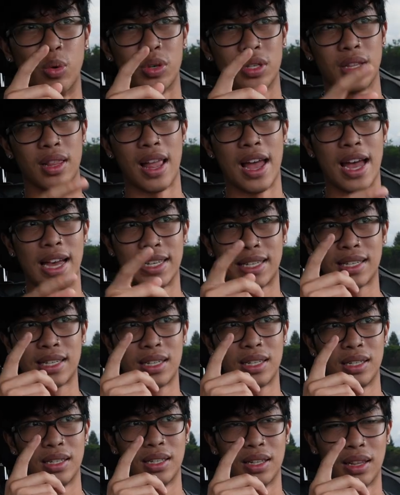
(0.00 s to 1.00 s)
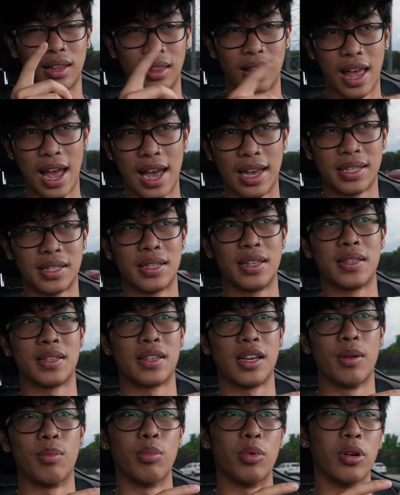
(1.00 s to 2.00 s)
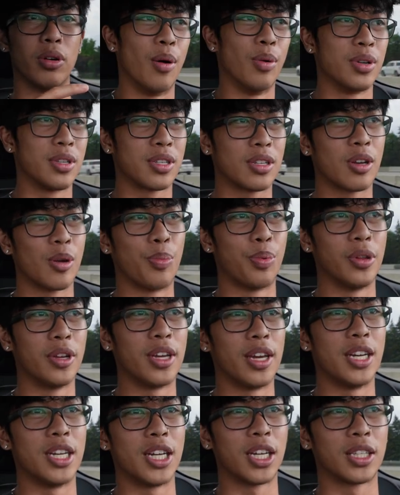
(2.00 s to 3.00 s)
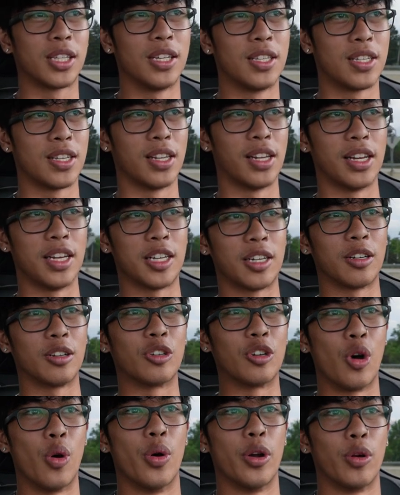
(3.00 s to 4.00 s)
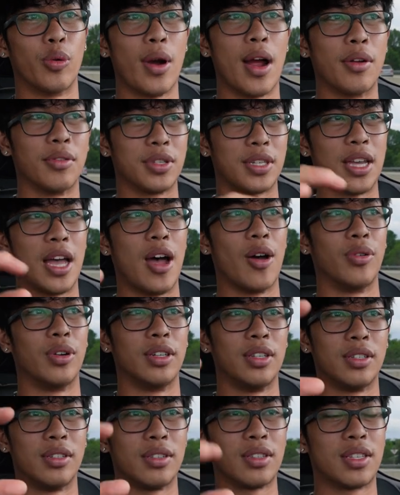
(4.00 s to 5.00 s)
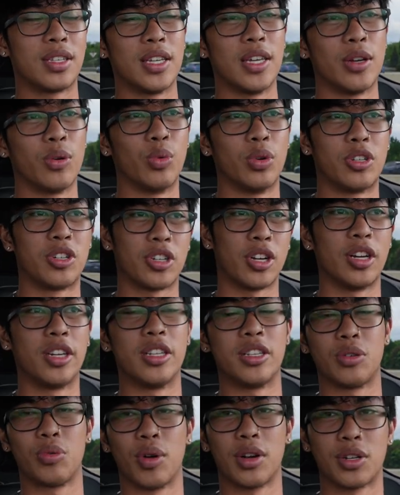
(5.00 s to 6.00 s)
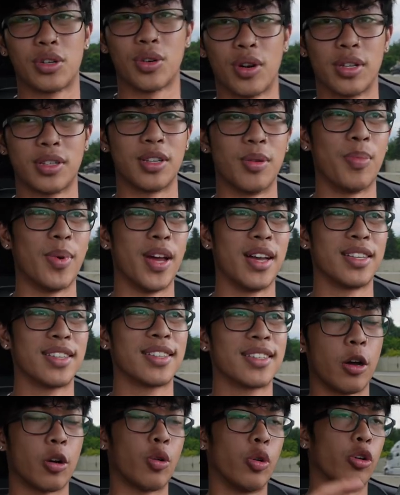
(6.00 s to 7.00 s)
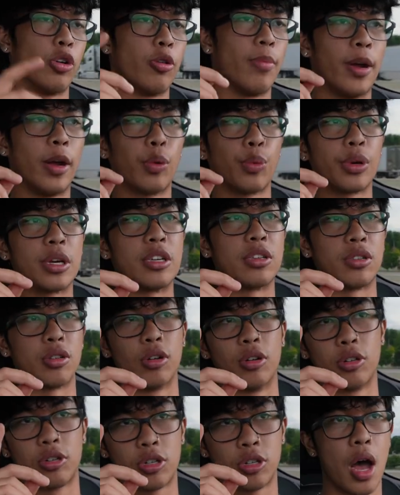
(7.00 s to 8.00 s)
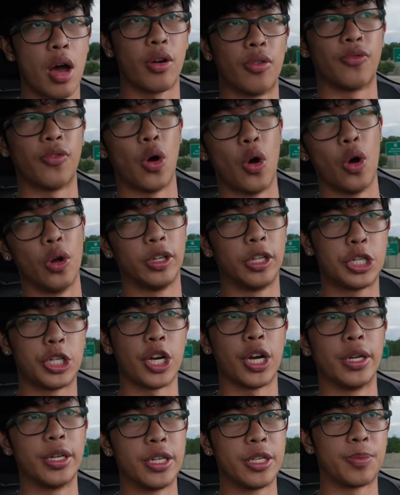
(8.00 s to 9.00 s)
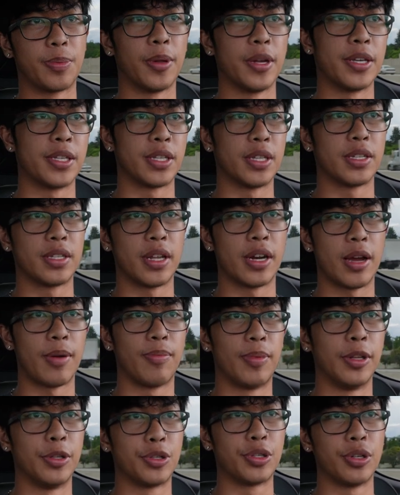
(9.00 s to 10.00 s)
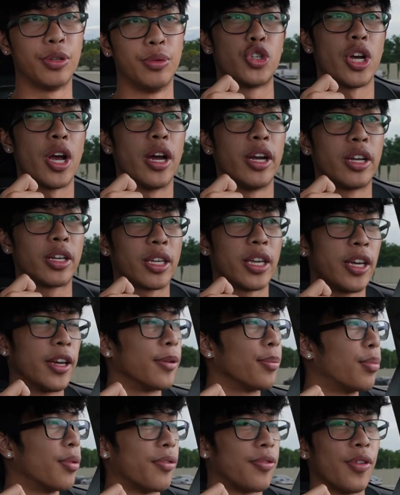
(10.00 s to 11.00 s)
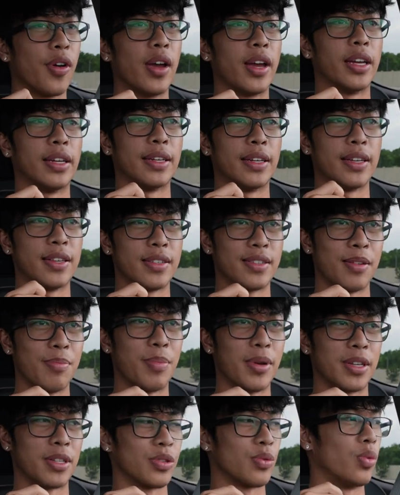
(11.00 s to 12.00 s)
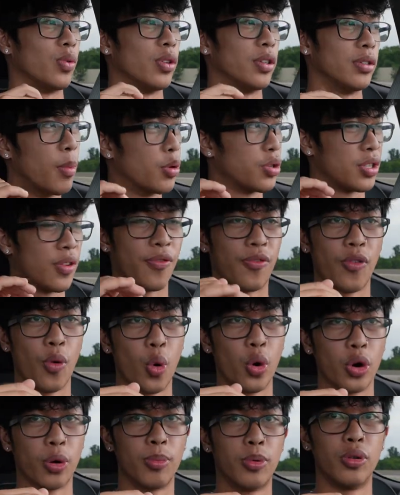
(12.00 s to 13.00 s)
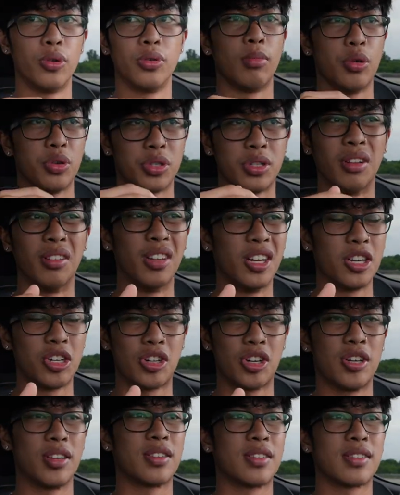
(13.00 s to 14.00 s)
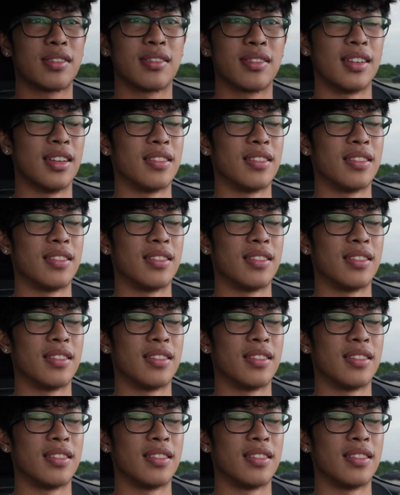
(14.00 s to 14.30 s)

It was last last December. I was completely addicted to like going around town and seeing which Chinese restaurant's the best. According to my research, out of all the Chinese places that I've been to, China King Buffet is the best one. Most affordable, most delicious.